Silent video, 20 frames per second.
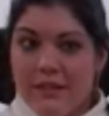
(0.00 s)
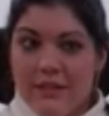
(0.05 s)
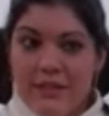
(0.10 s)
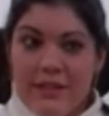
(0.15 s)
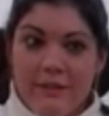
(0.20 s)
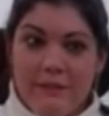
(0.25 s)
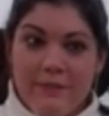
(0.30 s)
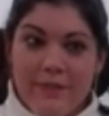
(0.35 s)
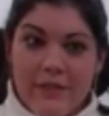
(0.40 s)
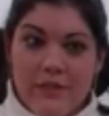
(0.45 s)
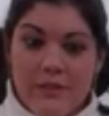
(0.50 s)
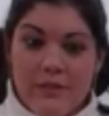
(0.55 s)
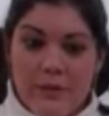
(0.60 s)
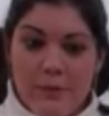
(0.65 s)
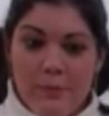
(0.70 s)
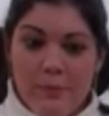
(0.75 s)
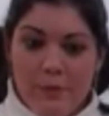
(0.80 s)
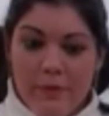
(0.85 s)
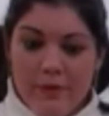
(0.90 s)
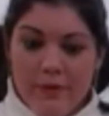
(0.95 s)
different
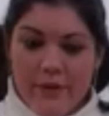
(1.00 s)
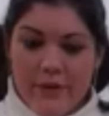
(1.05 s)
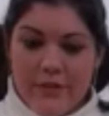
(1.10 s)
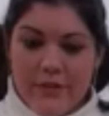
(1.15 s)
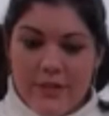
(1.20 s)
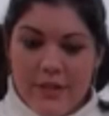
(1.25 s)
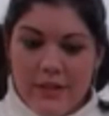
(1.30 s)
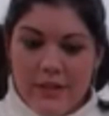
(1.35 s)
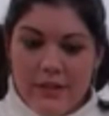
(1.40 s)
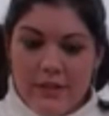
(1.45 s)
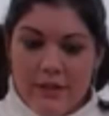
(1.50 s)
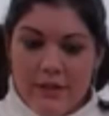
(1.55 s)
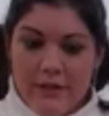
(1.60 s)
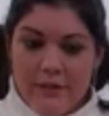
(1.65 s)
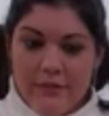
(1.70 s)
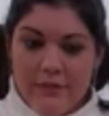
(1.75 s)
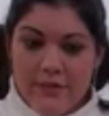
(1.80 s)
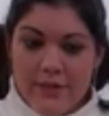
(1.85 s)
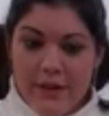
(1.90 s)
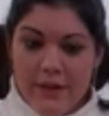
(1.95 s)
supports in
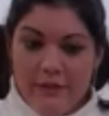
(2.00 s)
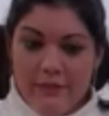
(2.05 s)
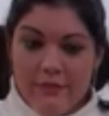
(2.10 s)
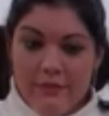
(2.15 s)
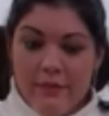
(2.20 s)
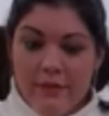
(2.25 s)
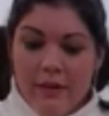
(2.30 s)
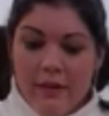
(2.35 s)
terms of